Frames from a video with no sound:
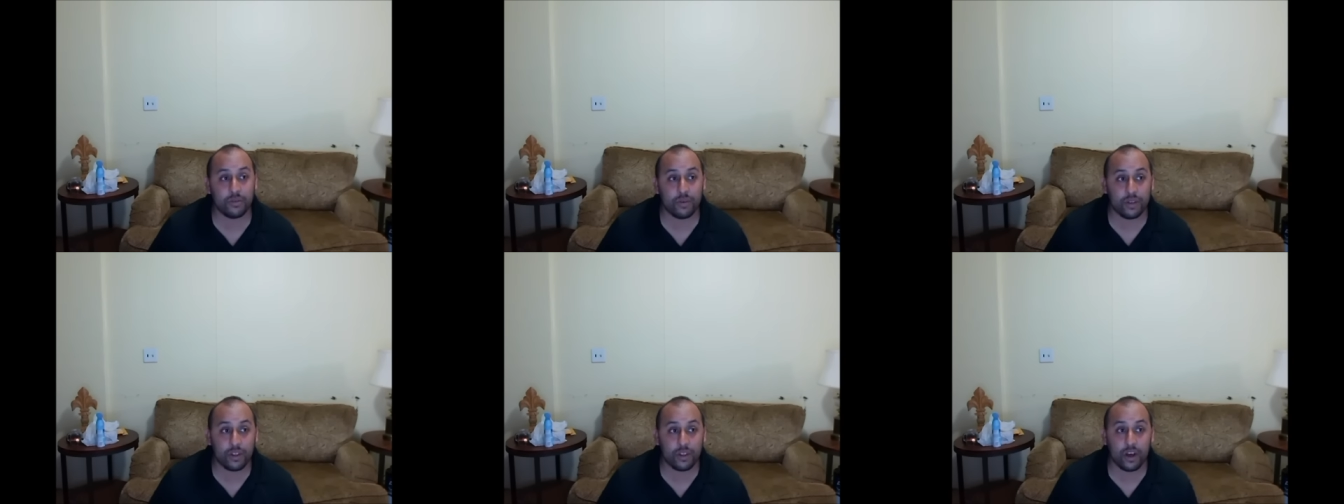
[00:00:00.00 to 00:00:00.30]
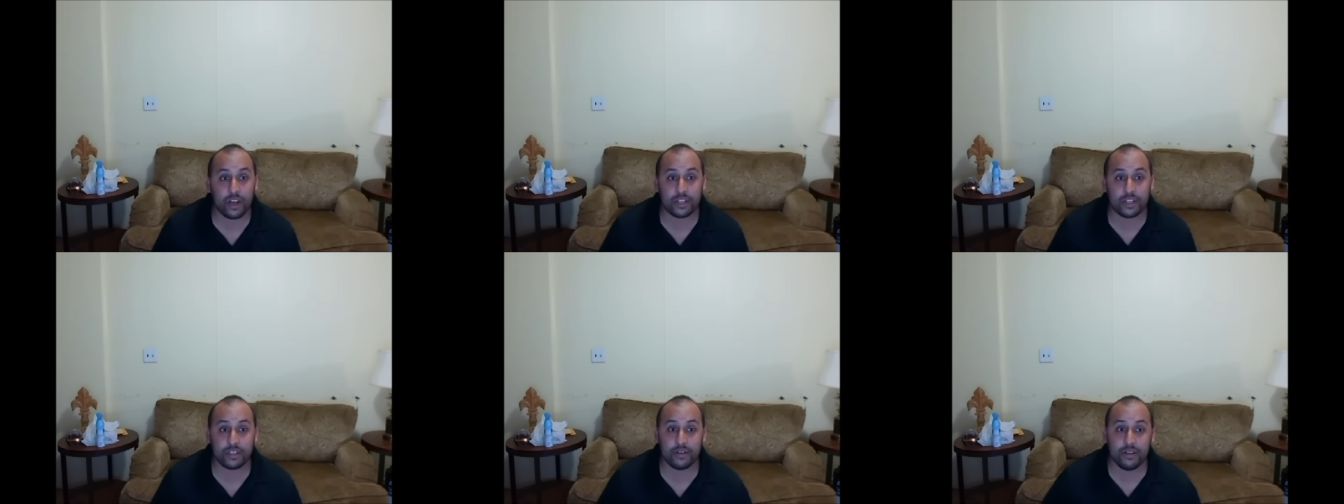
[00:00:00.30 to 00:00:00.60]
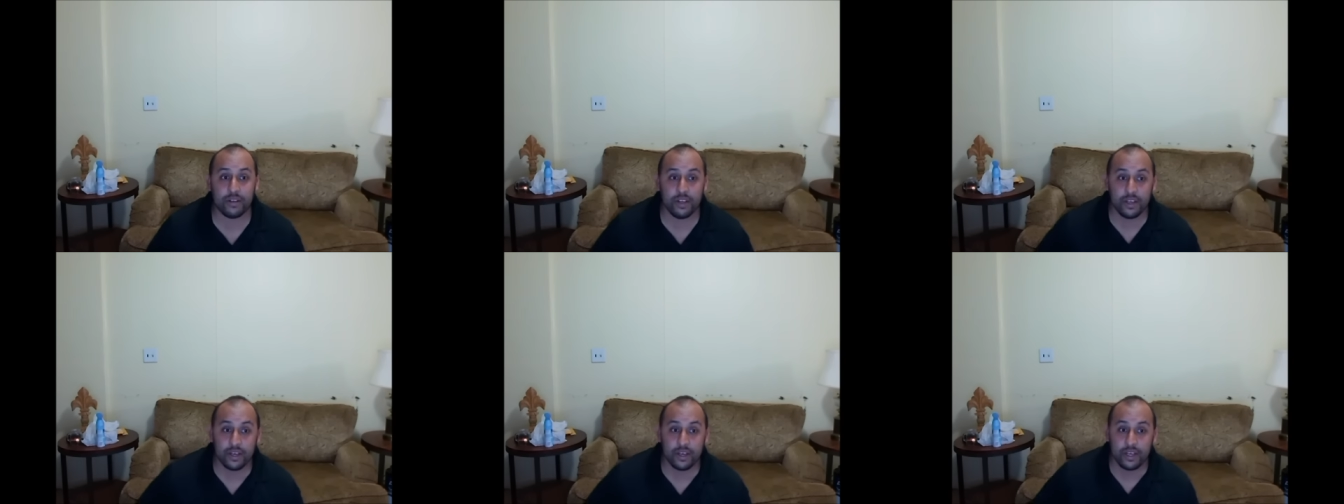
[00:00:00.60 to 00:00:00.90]
lost,
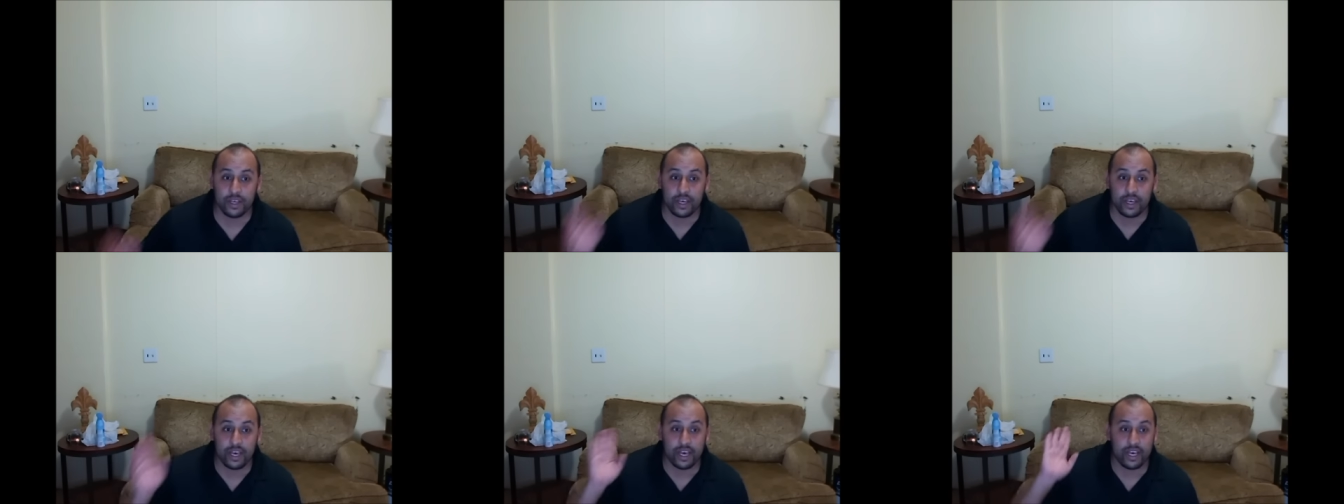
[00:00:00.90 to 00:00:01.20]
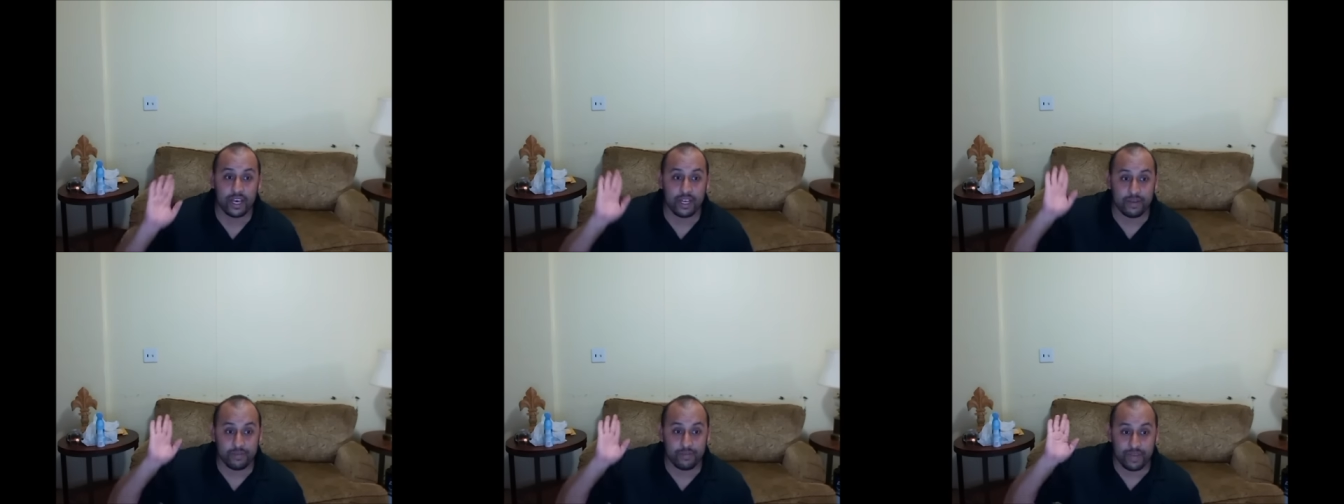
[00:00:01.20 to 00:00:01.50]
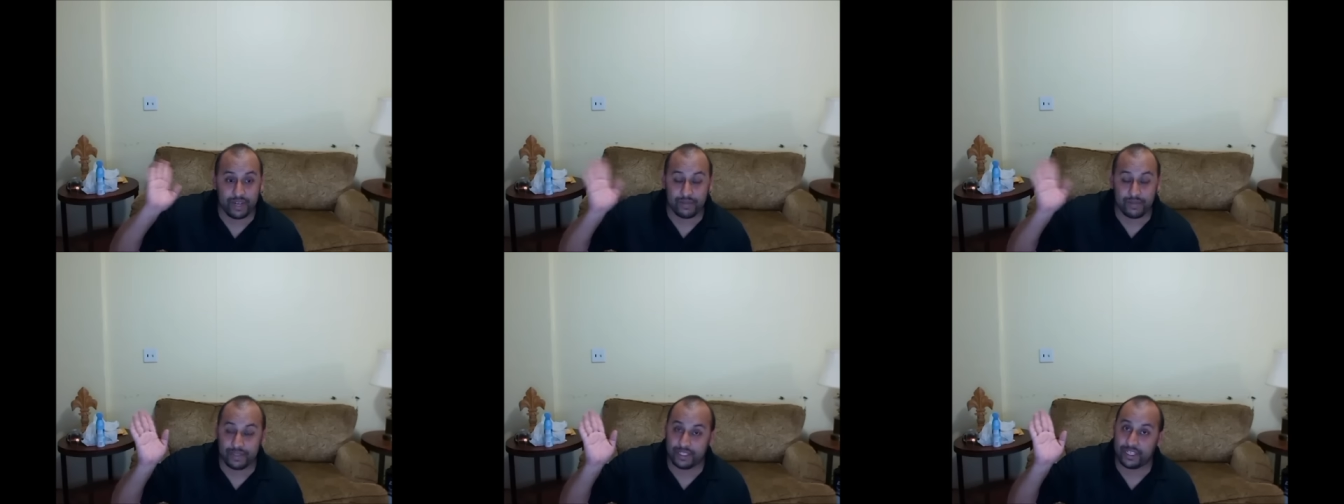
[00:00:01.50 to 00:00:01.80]
had
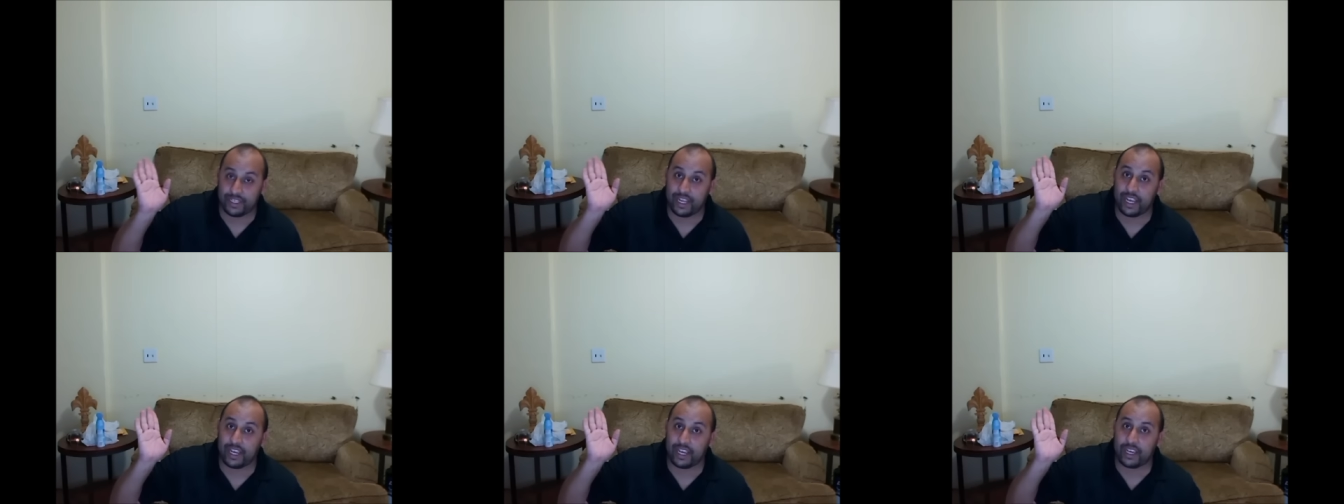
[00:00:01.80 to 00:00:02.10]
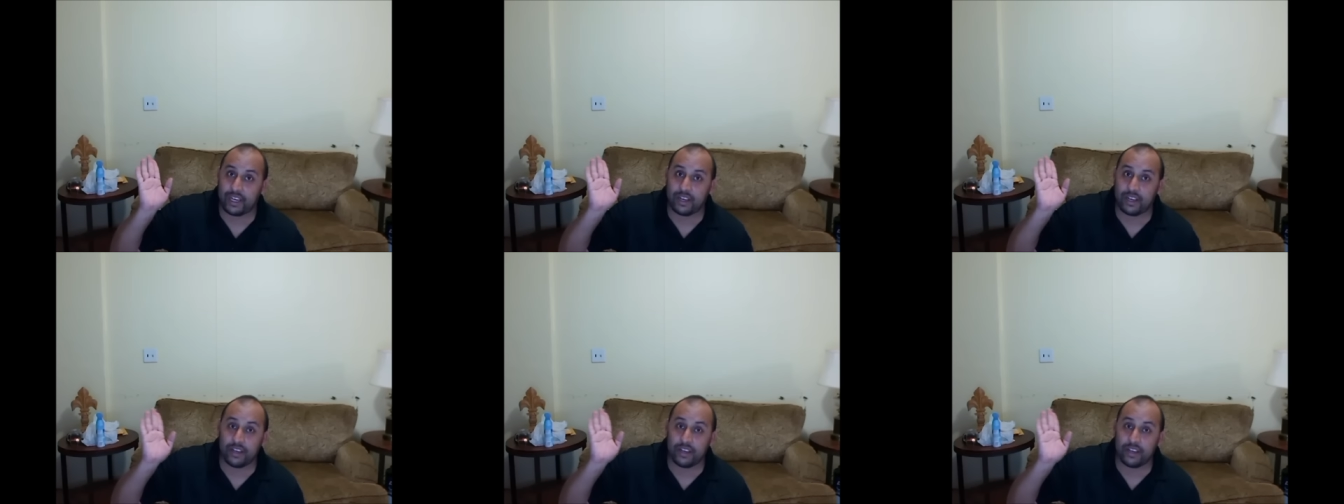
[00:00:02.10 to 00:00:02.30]
made a mistake.